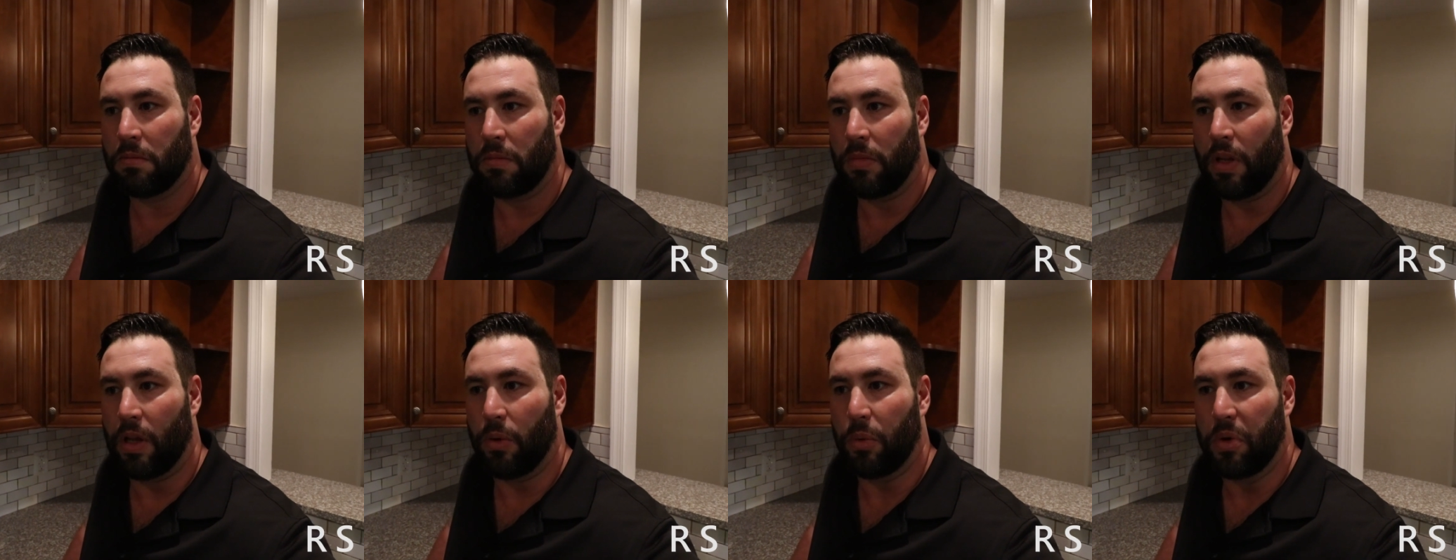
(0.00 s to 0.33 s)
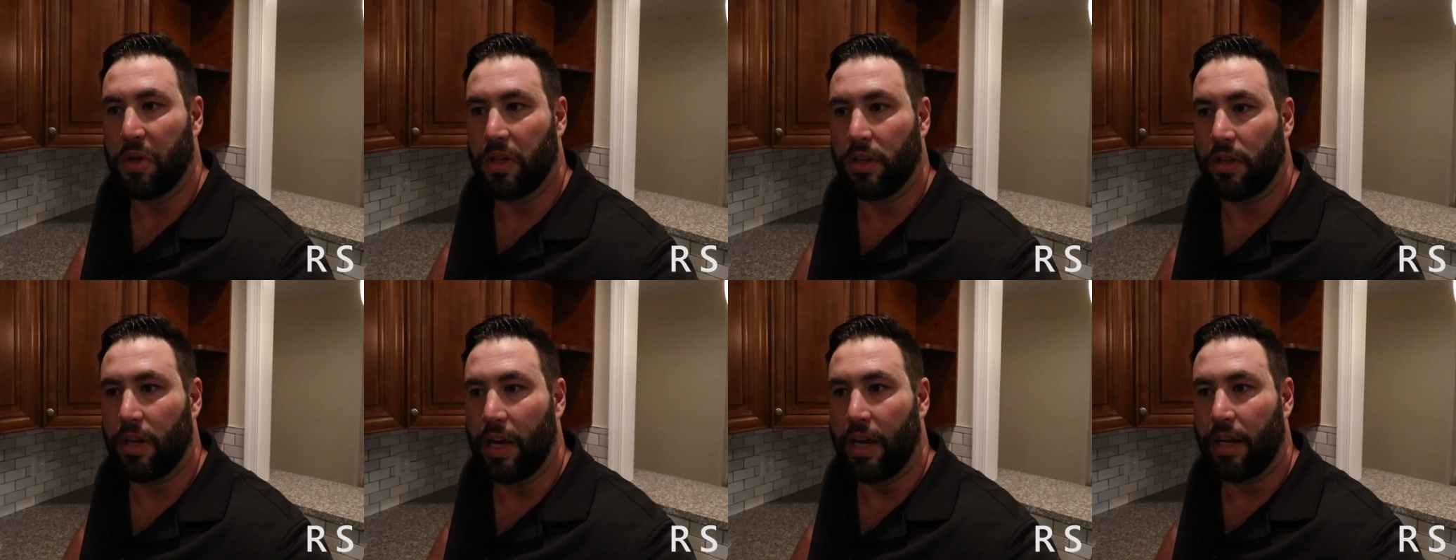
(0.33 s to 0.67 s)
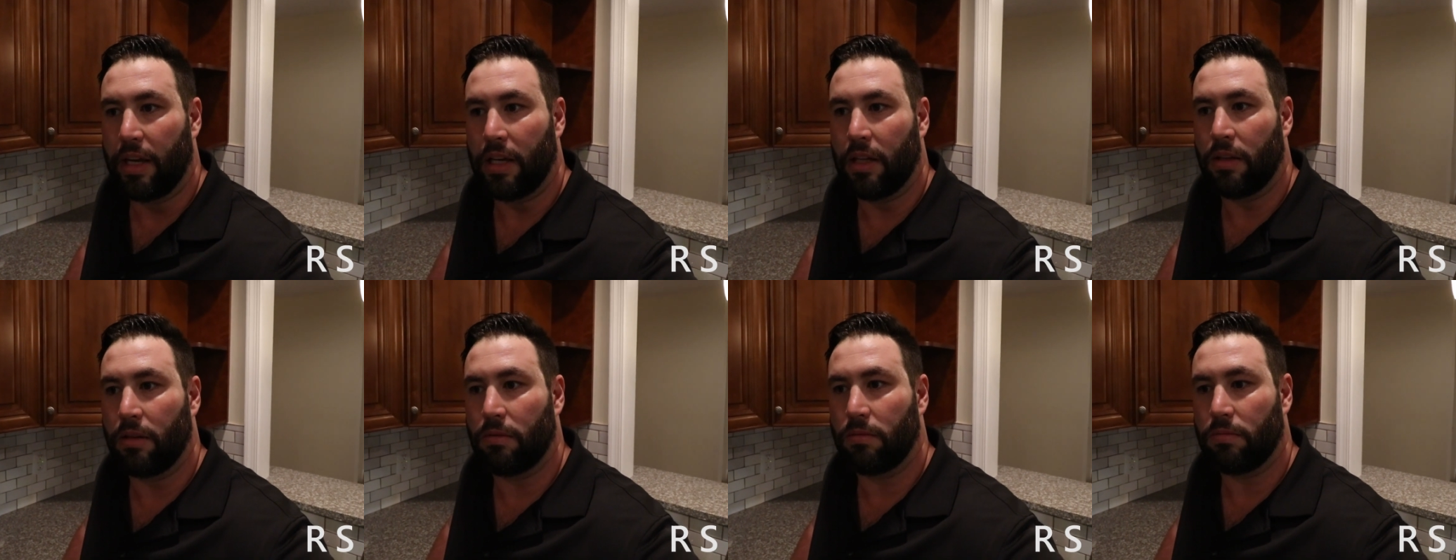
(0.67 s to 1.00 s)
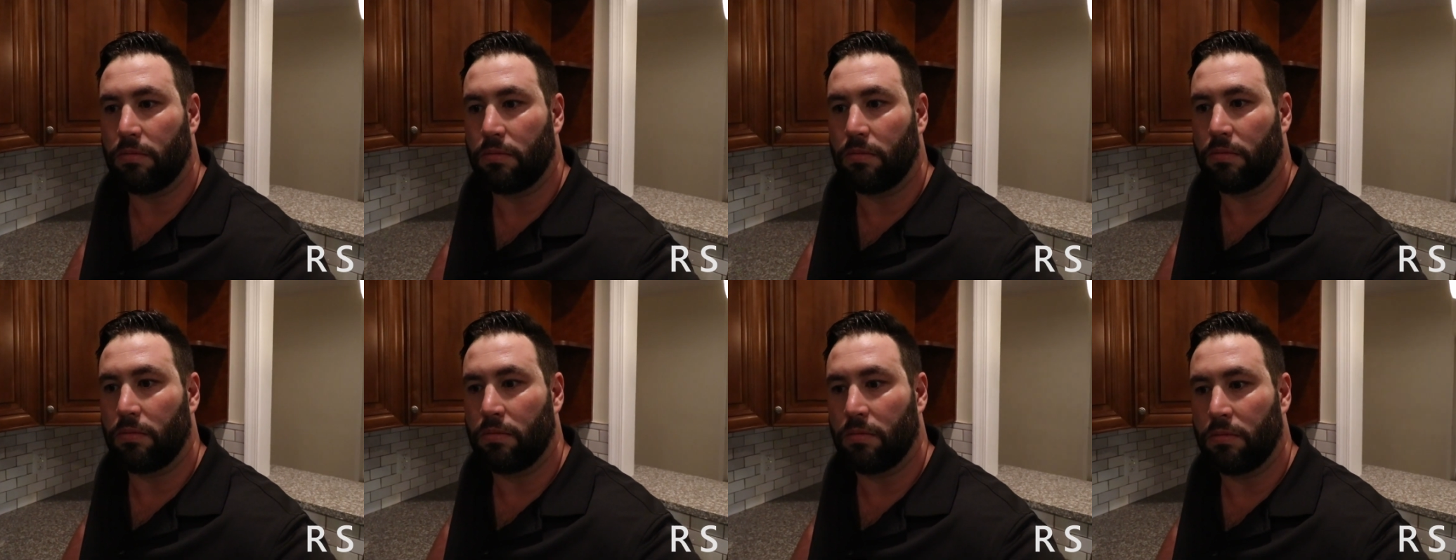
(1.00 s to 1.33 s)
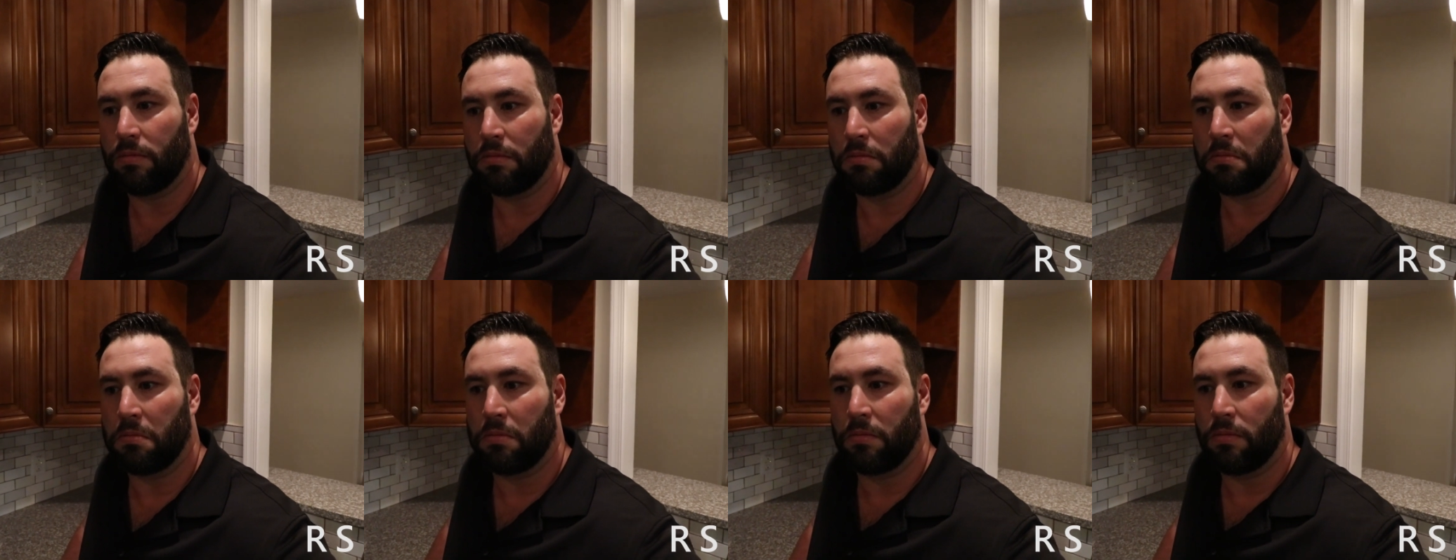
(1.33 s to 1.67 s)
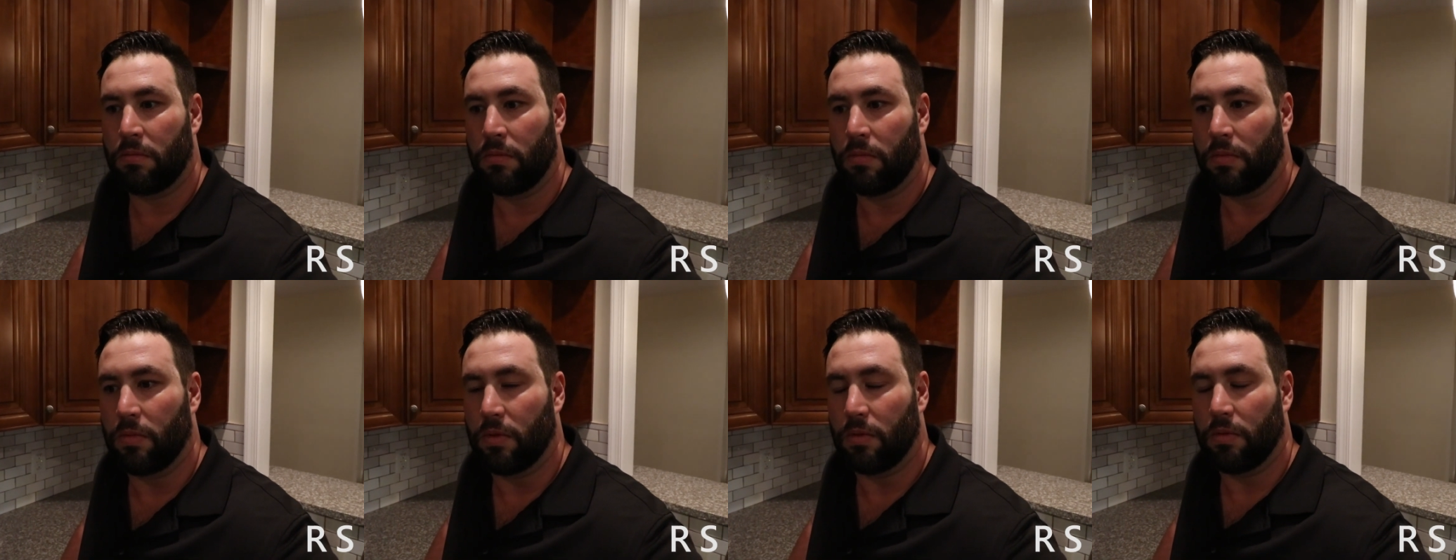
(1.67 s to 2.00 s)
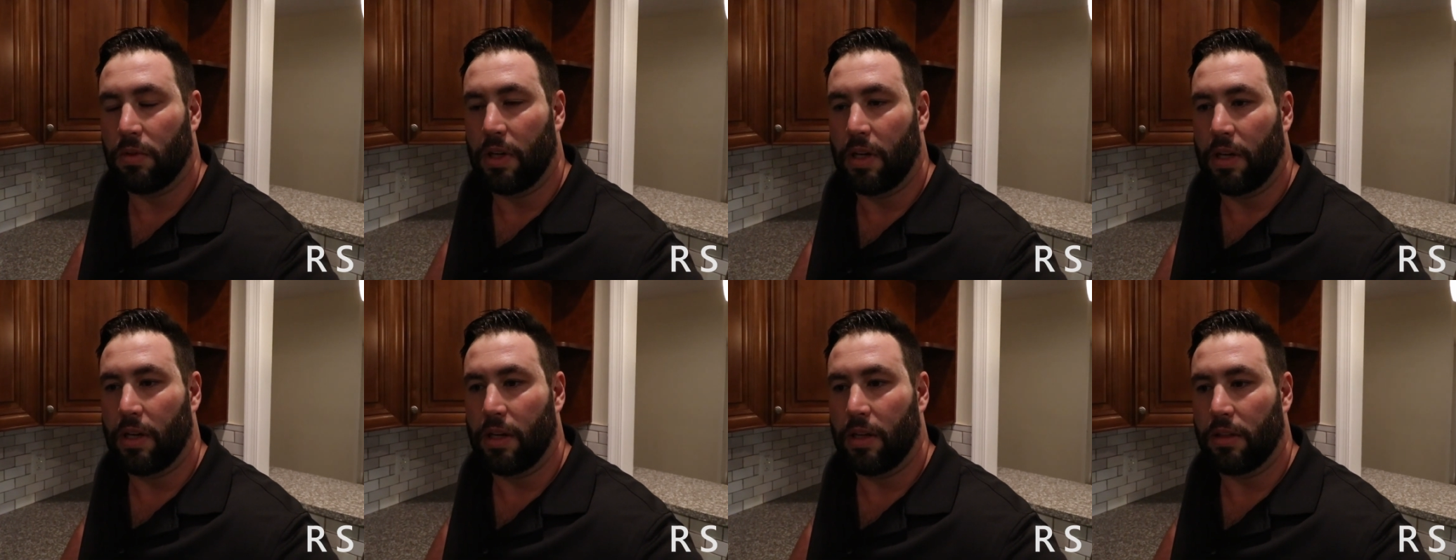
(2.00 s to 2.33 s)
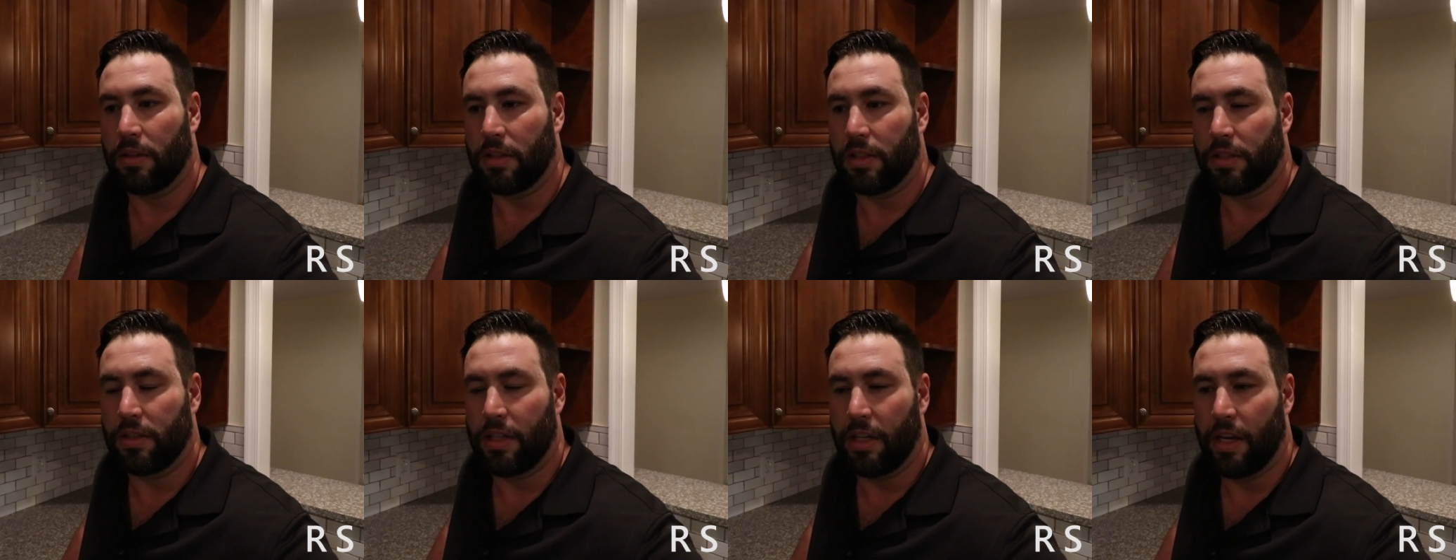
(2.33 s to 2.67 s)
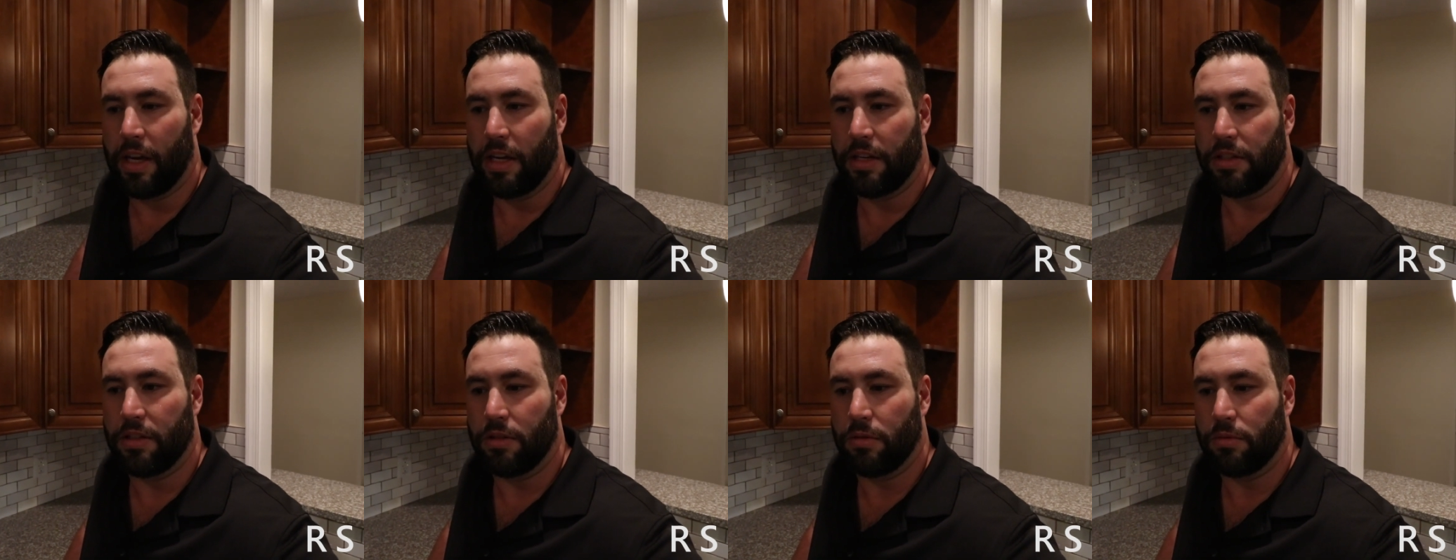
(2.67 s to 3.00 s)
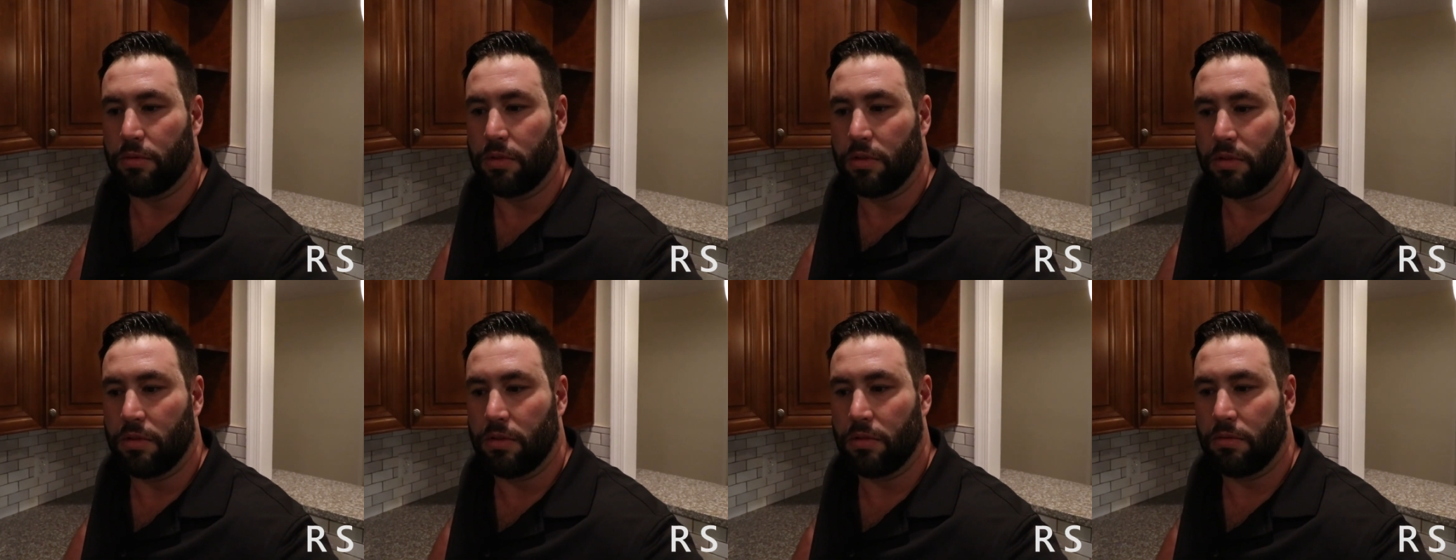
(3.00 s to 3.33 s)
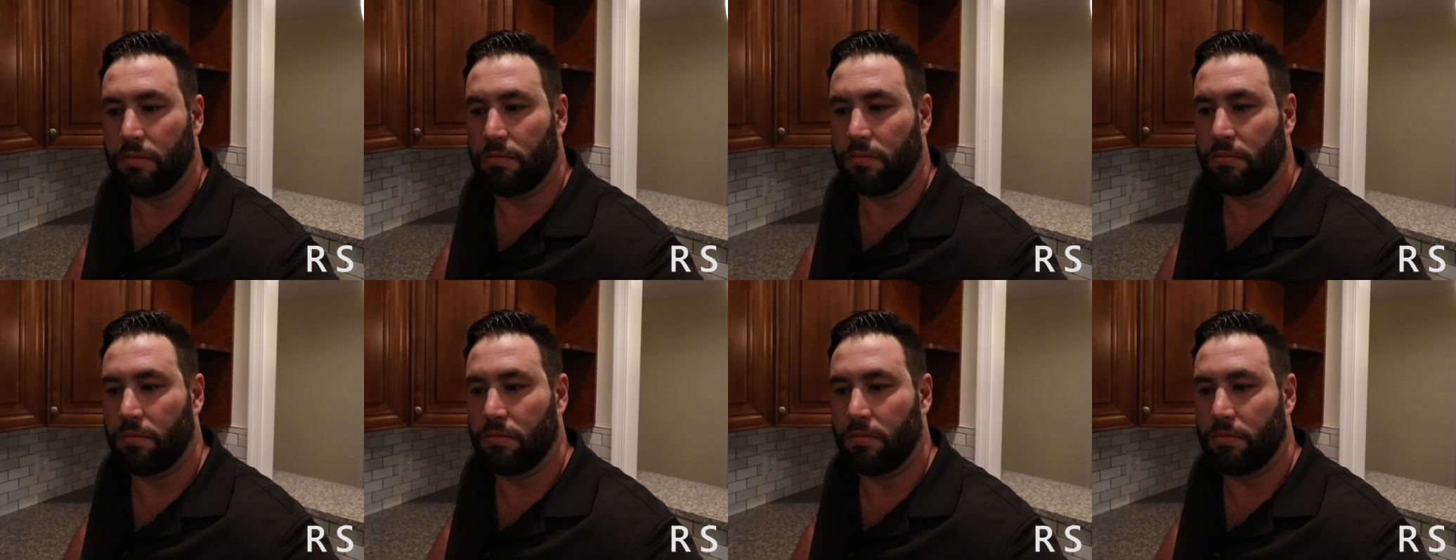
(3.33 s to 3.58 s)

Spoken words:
They wouldn't take it. A listing agent was